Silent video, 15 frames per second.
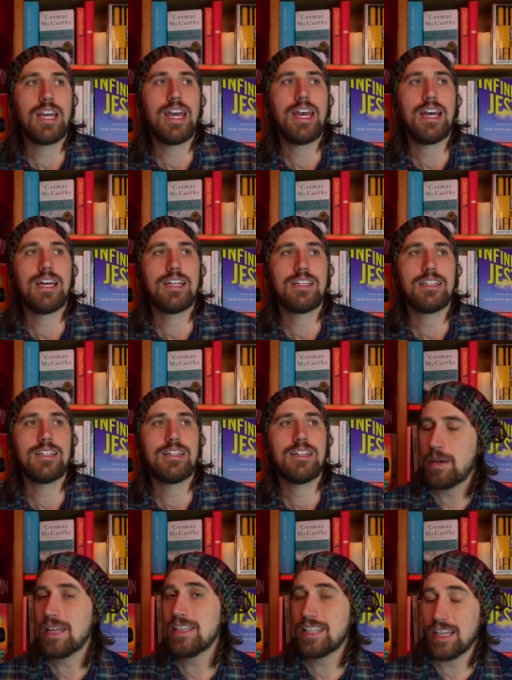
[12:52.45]
And
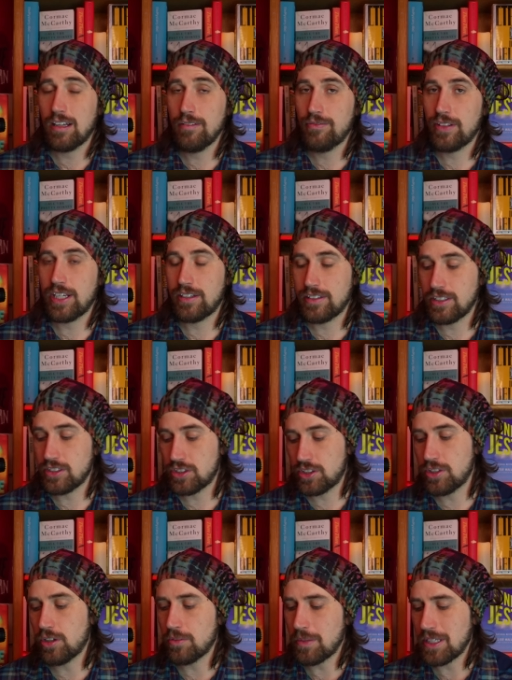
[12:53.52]
Ben Telfair, this
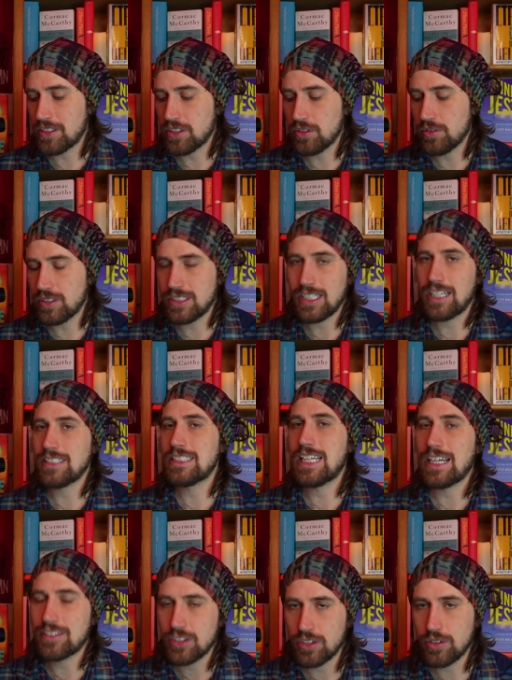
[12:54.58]
stonemason who decides
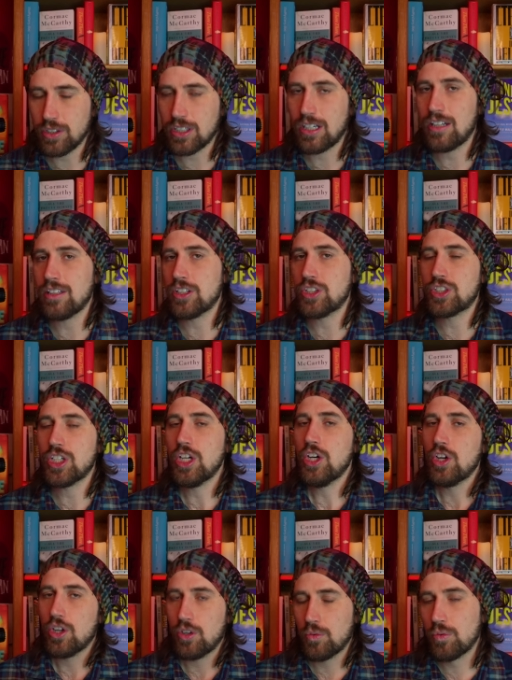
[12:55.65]
not to go to college,
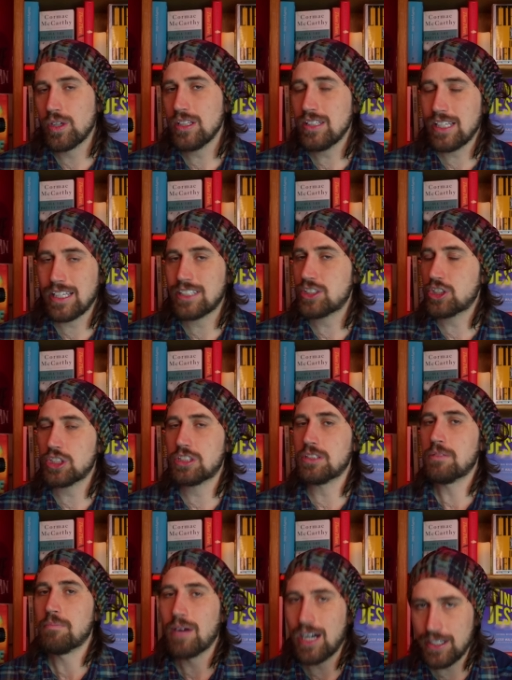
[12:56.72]
really is just
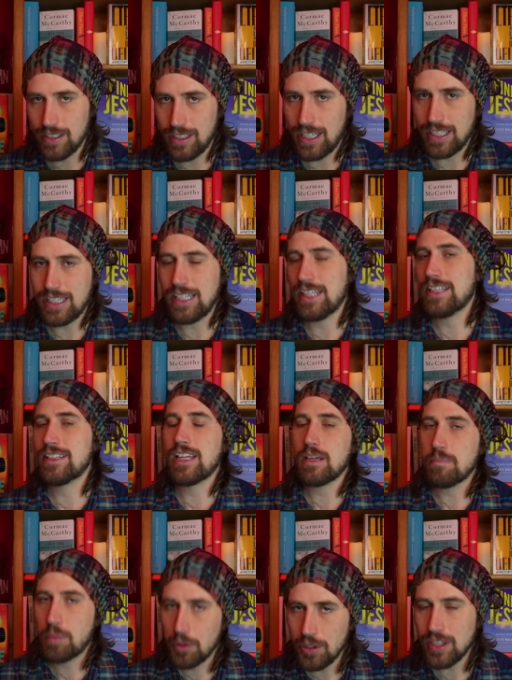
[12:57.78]
monologuing and
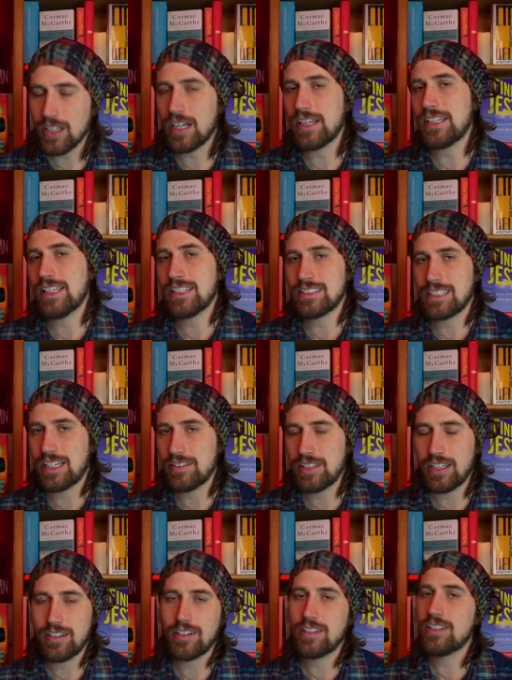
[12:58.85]
like putting ideas out
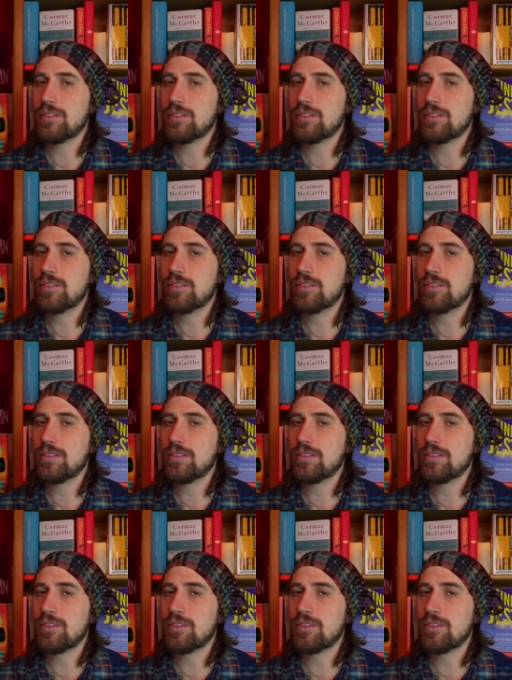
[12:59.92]
there.